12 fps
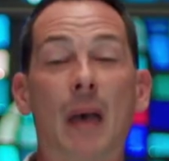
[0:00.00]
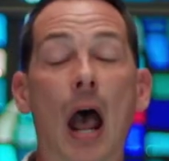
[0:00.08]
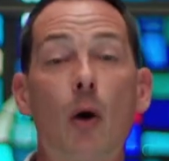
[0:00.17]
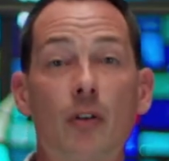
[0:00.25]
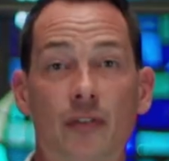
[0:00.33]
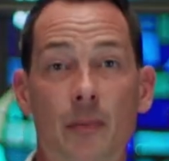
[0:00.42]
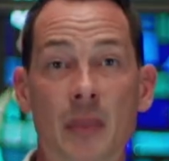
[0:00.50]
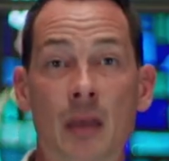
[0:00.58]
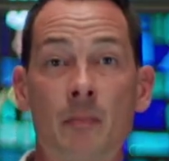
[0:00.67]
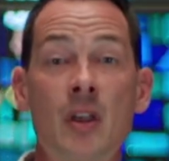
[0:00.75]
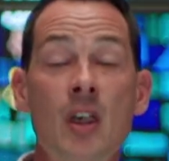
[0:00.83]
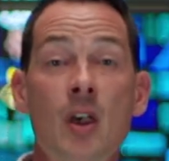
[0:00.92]
power from
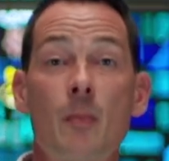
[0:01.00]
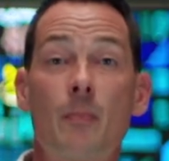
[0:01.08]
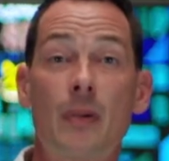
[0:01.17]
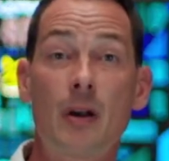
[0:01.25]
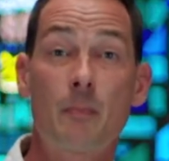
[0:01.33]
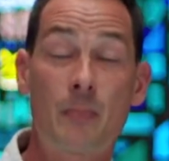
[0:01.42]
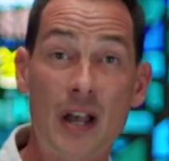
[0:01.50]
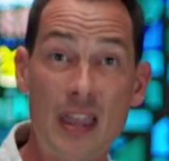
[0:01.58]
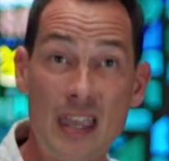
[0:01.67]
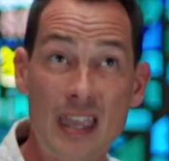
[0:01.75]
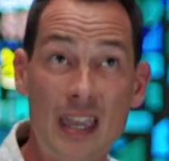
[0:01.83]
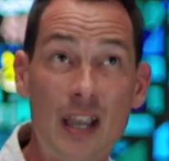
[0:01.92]
them,
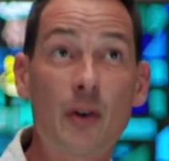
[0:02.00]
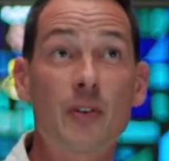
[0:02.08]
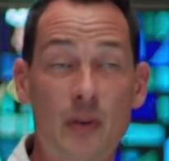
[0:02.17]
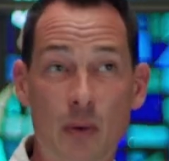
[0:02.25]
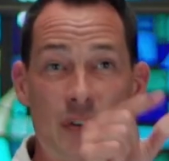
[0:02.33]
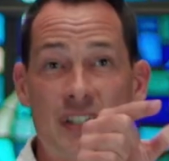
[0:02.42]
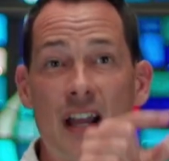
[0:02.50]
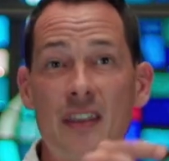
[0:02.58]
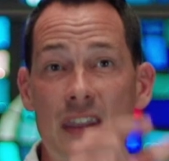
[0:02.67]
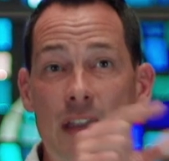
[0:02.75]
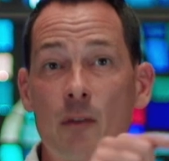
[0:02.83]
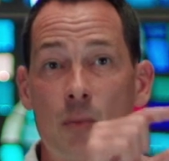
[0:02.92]
but it was not
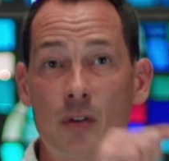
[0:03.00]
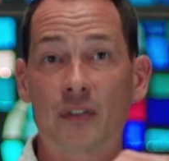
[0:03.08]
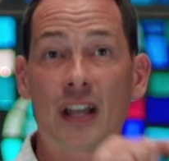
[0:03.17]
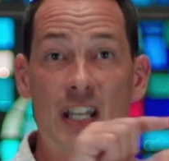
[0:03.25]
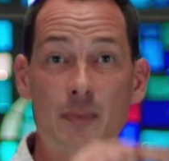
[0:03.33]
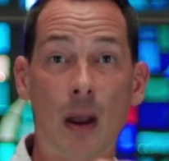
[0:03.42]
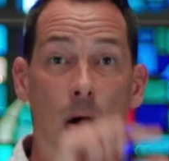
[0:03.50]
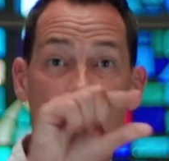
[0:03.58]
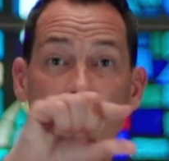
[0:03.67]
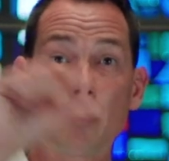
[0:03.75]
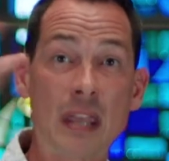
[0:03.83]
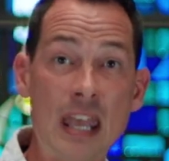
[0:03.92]
that they removed God's power
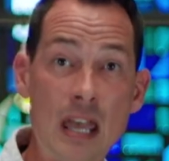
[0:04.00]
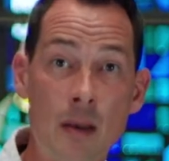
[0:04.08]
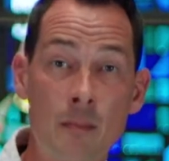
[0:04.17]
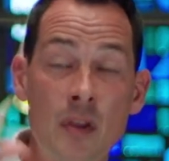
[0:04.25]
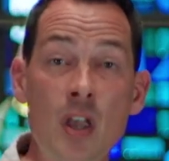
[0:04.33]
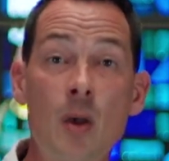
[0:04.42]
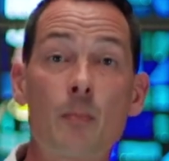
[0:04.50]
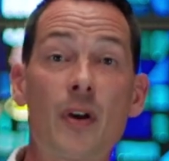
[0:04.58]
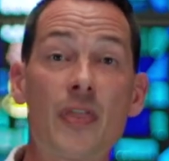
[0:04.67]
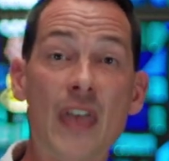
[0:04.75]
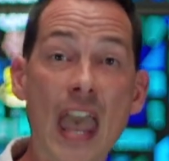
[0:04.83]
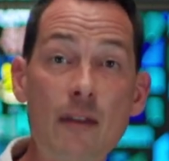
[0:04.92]
from him,
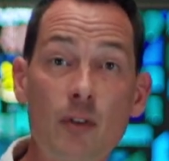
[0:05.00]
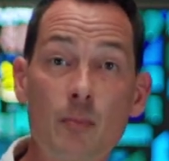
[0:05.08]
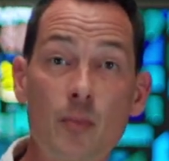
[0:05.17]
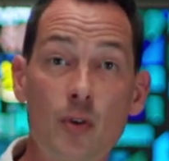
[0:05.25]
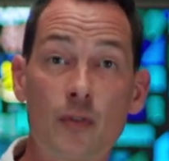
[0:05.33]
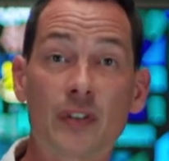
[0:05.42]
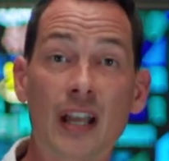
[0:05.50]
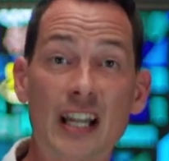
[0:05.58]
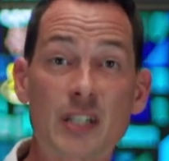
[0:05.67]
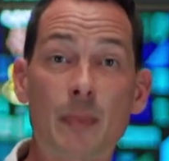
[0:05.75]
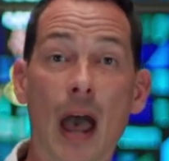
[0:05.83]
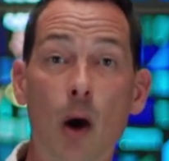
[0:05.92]
but they removed
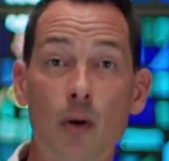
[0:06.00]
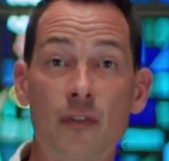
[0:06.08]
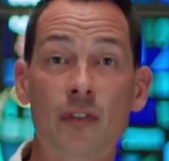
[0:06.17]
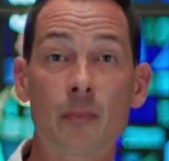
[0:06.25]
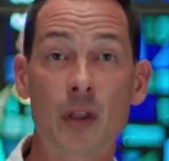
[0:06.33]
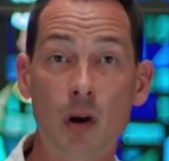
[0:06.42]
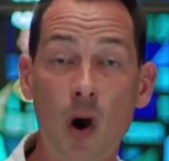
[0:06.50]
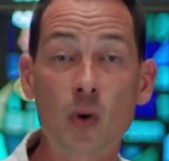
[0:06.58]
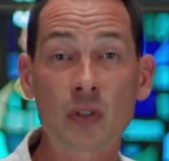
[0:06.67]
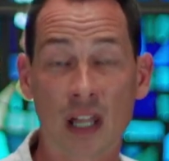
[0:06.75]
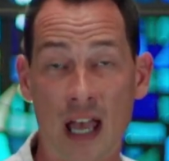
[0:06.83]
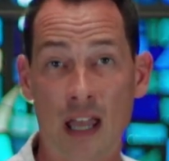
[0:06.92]
God's power from their
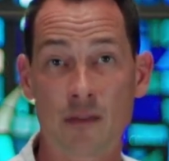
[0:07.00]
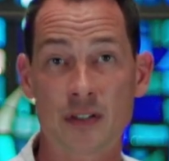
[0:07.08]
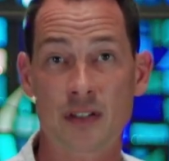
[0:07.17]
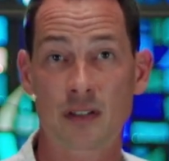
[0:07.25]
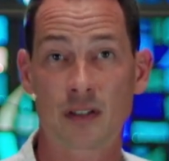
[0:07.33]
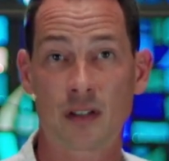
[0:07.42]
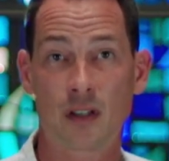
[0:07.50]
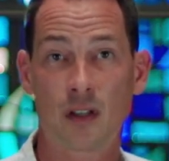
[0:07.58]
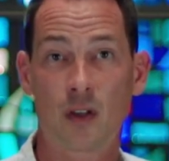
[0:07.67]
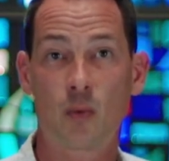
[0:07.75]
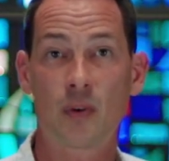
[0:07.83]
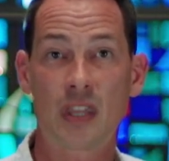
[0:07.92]
own lives
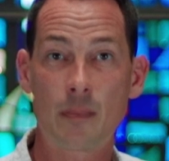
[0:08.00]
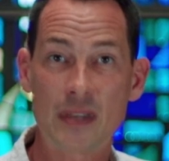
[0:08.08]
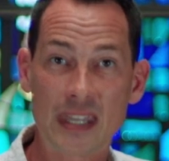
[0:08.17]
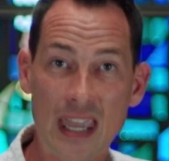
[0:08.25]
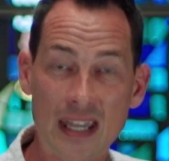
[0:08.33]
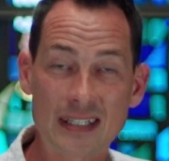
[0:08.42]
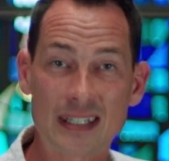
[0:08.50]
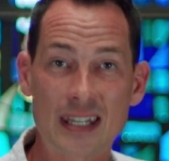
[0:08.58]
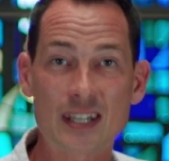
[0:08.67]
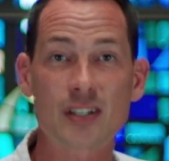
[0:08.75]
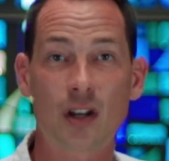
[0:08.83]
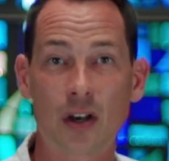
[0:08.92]
when they began to
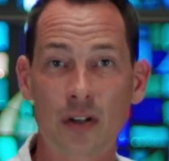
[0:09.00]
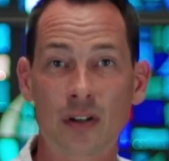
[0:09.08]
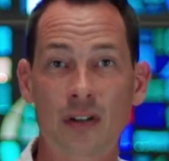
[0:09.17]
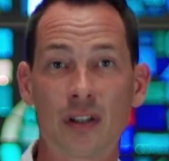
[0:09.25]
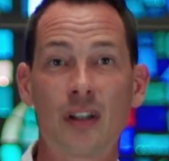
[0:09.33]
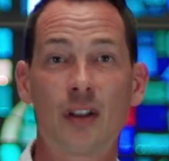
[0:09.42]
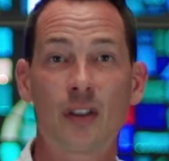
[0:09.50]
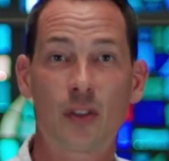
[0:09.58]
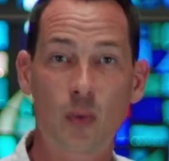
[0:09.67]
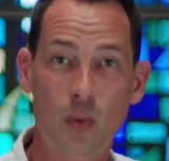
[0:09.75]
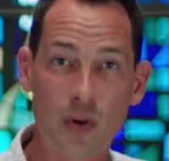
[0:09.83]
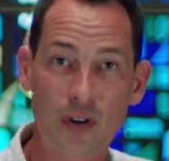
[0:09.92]
dishonor
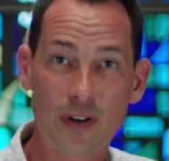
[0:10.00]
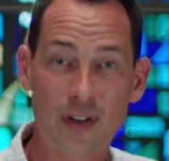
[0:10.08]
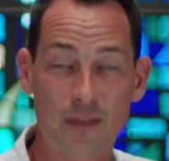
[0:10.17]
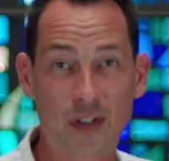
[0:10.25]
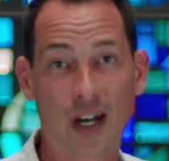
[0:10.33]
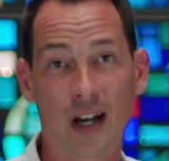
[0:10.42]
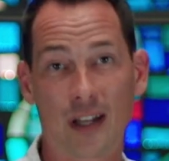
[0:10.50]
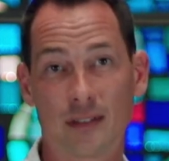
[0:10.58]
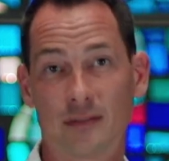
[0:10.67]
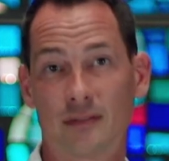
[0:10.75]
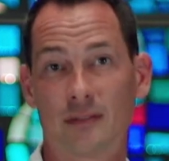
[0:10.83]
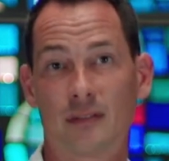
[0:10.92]
the word of God.
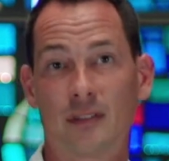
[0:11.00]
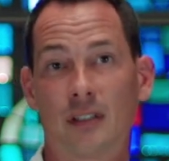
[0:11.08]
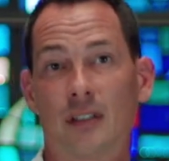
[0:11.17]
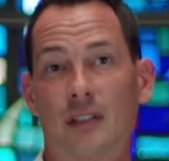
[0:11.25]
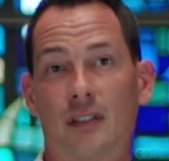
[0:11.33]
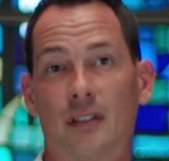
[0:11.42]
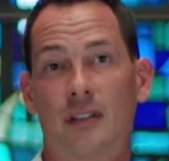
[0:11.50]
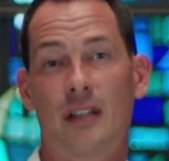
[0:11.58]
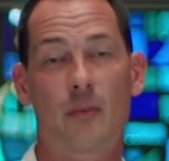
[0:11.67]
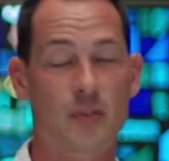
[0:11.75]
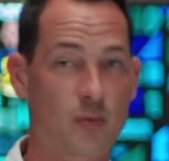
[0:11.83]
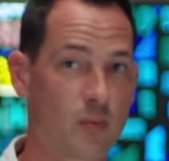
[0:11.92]

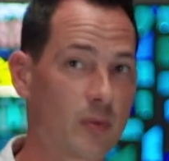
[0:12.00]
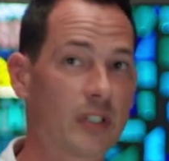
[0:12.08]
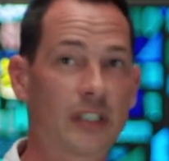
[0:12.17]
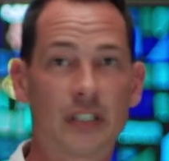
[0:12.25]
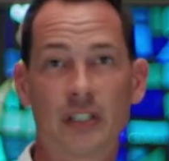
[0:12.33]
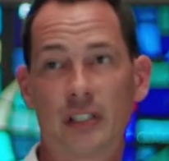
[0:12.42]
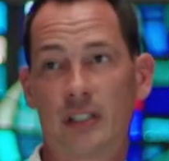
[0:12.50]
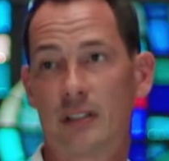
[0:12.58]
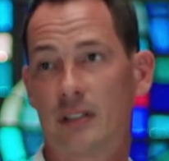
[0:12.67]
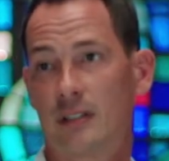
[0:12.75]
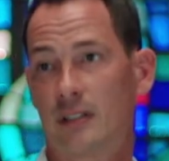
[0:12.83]
That was really good.